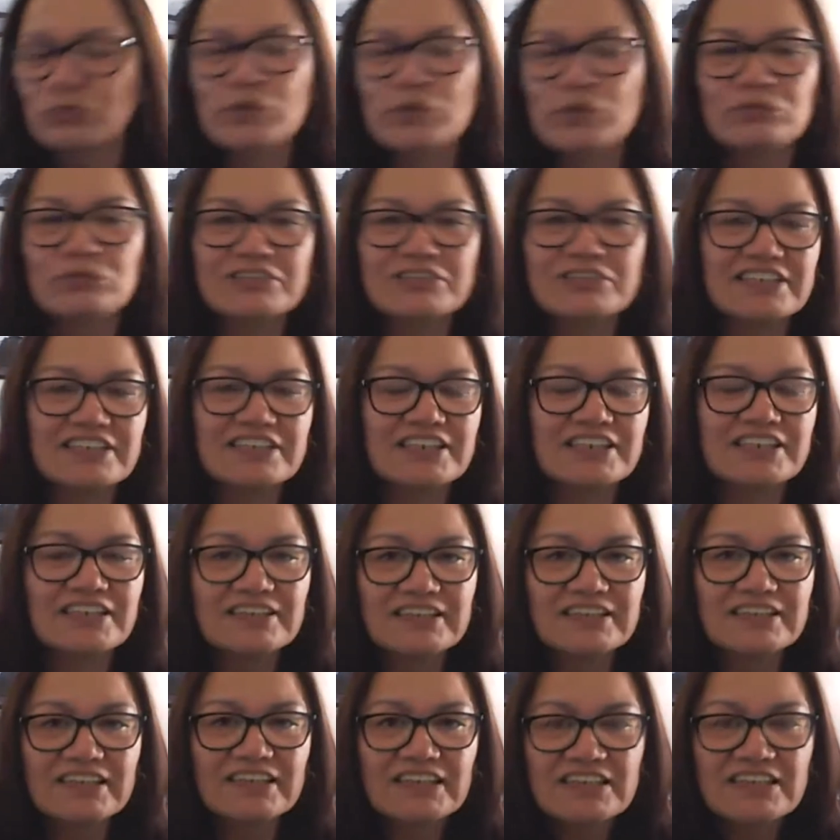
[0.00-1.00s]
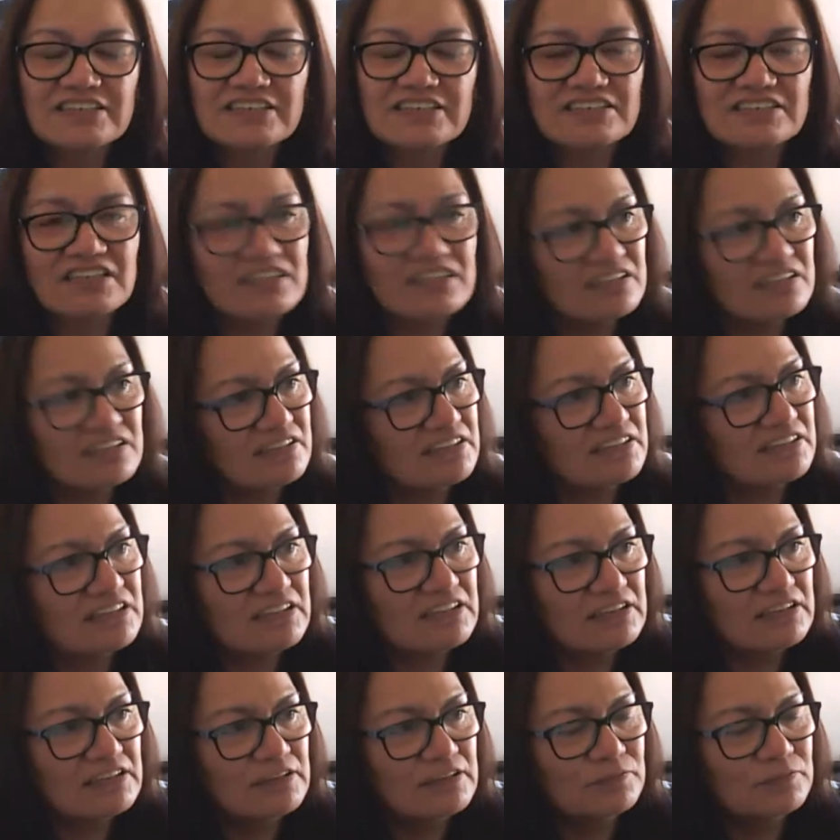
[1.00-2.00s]
where was I? So
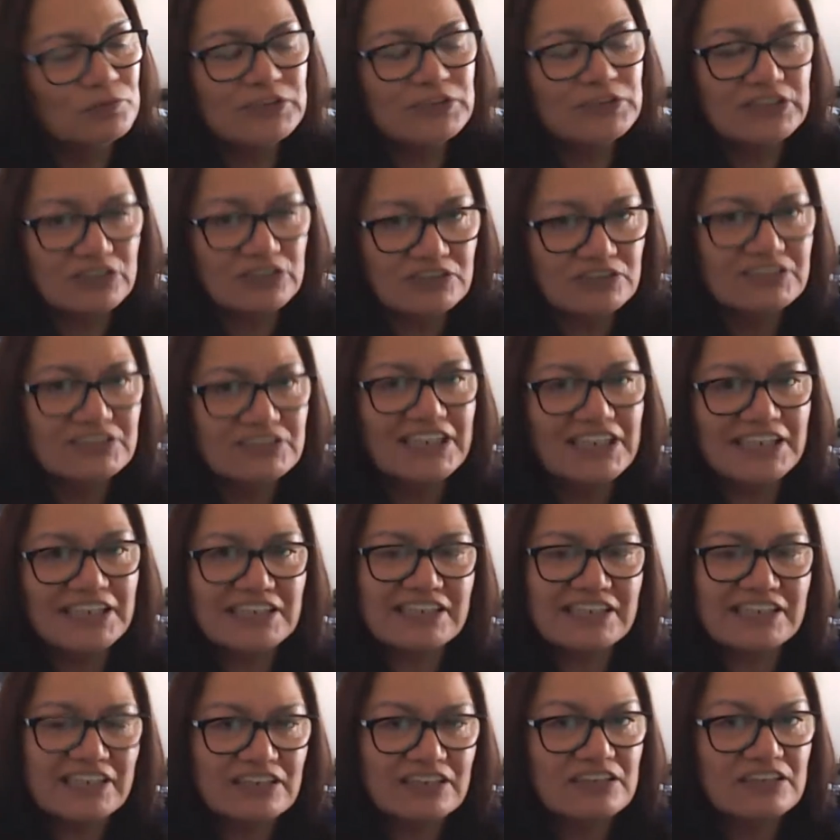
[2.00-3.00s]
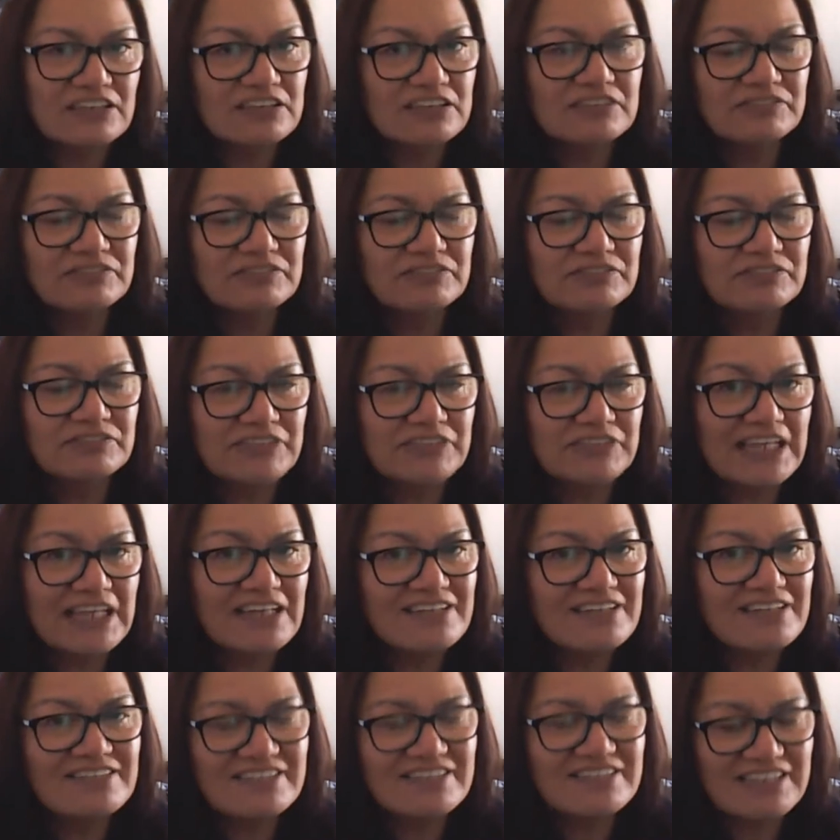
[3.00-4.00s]
if we don't take care of
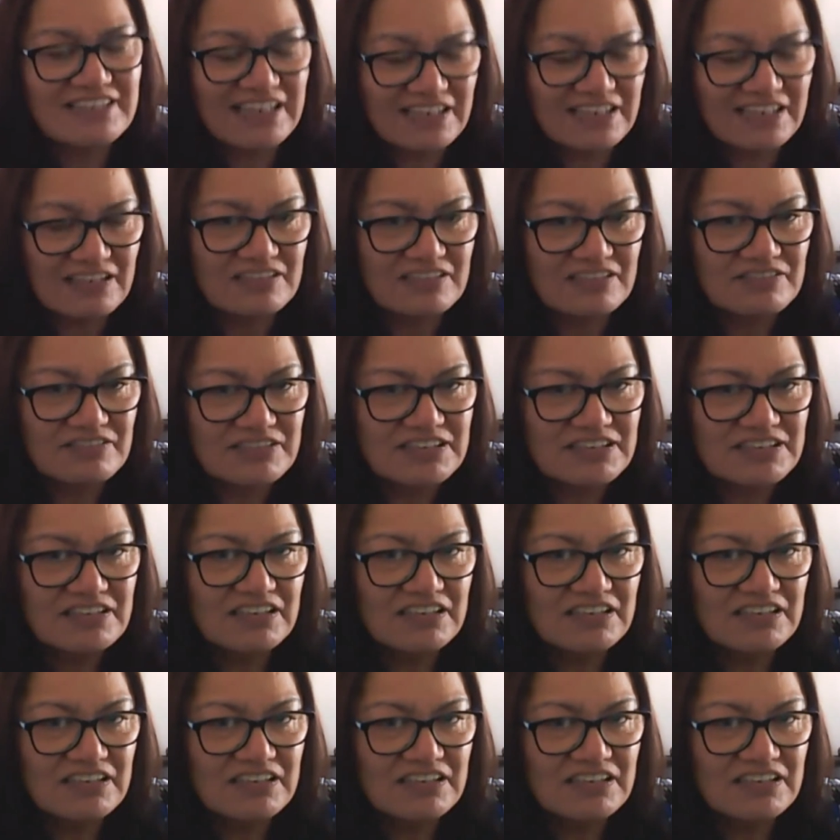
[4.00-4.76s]
ourselves,